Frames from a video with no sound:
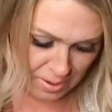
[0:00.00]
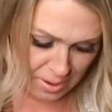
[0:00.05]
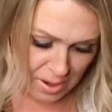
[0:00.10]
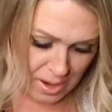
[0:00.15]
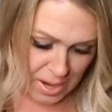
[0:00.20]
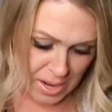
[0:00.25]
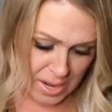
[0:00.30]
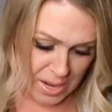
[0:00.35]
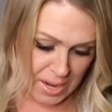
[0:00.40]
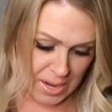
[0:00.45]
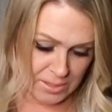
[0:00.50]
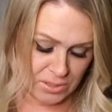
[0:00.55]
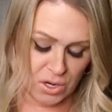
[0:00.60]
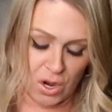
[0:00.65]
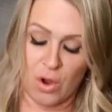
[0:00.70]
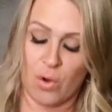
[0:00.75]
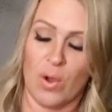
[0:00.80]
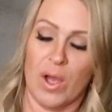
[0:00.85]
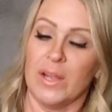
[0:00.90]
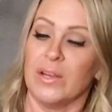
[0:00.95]
And
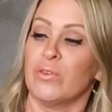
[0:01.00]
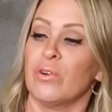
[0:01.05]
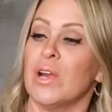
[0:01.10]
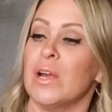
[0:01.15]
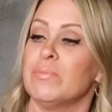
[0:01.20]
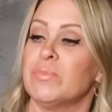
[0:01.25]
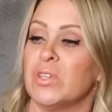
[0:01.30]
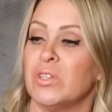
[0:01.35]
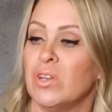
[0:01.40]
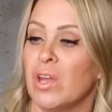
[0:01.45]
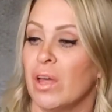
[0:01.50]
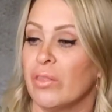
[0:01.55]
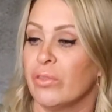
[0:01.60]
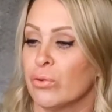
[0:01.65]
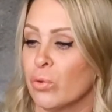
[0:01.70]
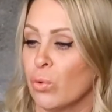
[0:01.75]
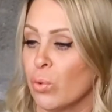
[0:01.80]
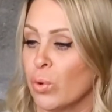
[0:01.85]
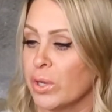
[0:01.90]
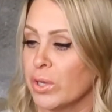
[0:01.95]
oh, I grabbed
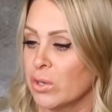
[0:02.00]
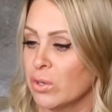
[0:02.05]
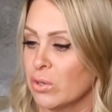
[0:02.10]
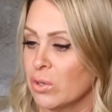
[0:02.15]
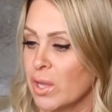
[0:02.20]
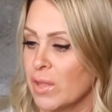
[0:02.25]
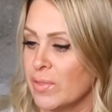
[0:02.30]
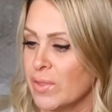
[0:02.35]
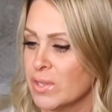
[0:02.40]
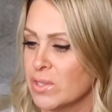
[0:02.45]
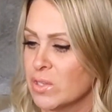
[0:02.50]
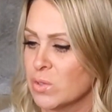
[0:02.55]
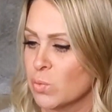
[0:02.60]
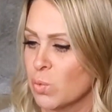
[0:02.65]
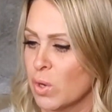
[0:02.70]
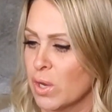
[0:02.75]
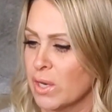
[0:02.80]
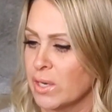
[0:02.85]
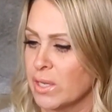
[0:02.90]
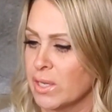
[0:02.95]
another oil, and this
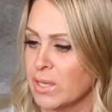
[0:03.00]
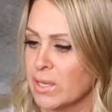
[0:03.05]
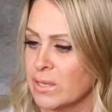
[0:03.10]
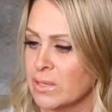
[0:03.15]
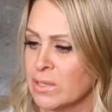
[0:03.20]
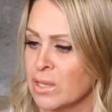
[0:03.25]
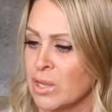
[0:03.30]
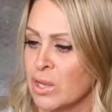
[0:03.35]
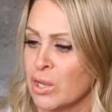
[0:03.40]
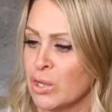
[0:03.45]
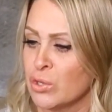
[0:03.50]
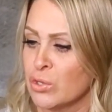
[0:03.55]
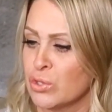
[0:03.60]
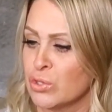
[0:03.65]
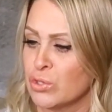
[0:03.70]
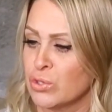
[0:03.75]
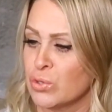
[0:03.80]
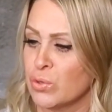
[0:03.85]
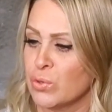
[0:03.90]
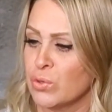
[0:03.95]
one is
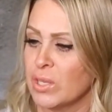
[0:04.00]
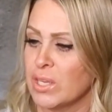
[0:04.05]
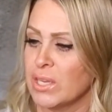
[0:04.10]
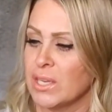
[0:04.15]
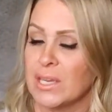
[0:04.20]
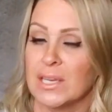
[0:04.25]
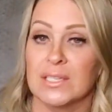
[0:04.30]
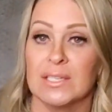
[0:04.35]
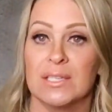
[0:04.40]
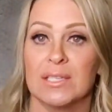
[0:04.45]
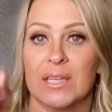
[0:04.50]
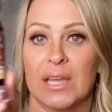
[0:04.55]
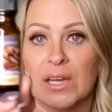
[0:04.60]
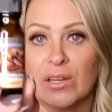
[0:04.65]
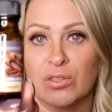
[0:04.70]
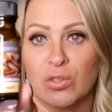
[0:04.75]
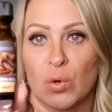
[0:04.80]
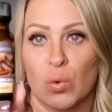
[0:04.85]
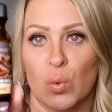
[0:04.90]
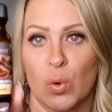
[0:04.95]
Soothing
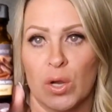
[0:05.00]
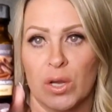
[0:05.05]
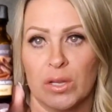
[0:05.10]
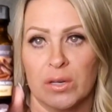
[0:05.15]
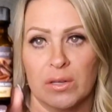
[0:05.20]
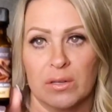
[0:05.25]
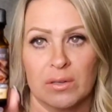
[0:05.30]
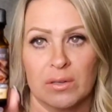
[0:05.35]
Sandalwood.